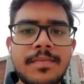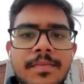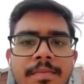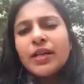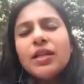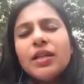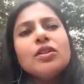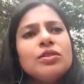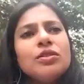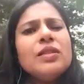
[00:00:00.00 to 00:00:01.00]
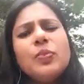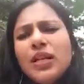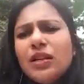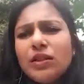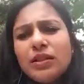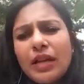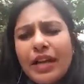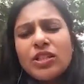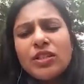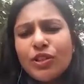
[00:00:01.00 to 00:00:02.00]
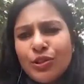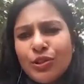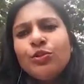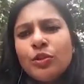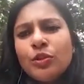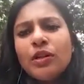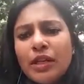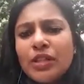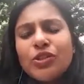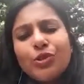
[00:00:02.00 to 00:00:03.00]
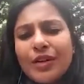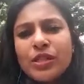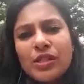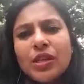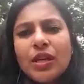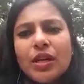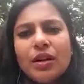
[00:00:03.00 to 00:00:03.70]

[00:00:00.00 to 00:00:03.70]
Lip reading: All right. So that is pretty good, actually, for a new institute, I would say.